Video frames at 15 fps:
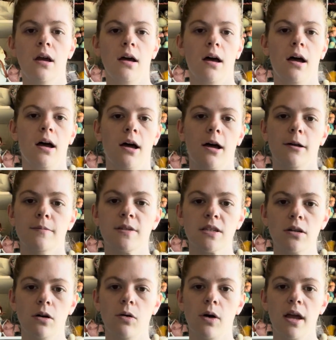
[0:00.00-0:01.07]

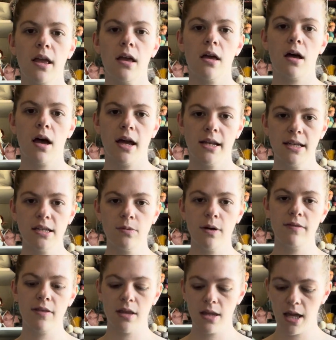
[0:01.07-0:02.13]
So I need to
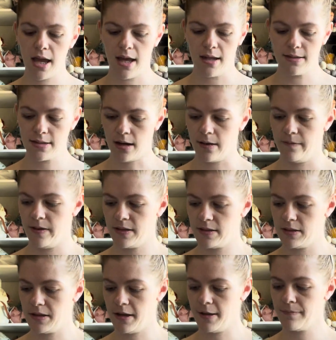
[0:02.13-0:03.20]
weave in the ends,
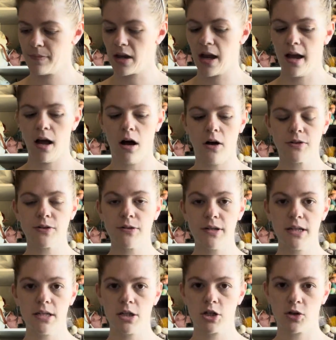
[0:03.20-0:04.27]
obviously. I also
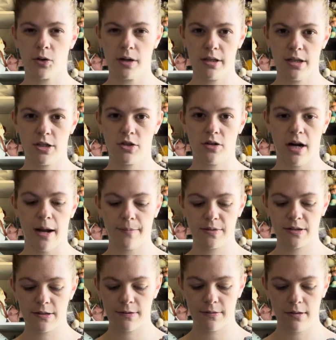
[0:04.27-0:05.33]
need to shorten the
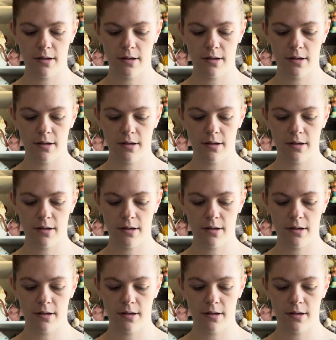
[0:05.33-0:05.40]
straps.